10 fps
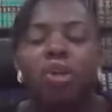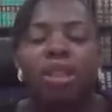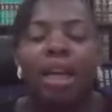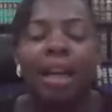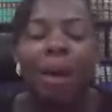
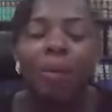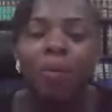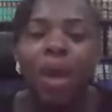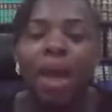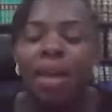So these are now
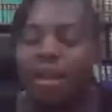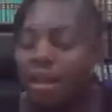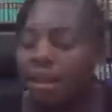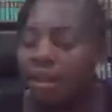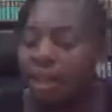where,
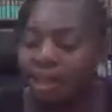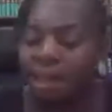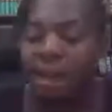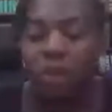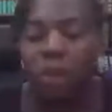in
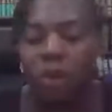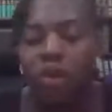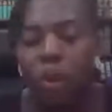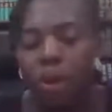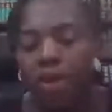stating out
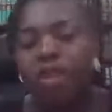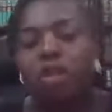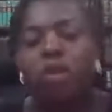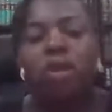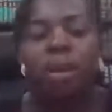what you're giving to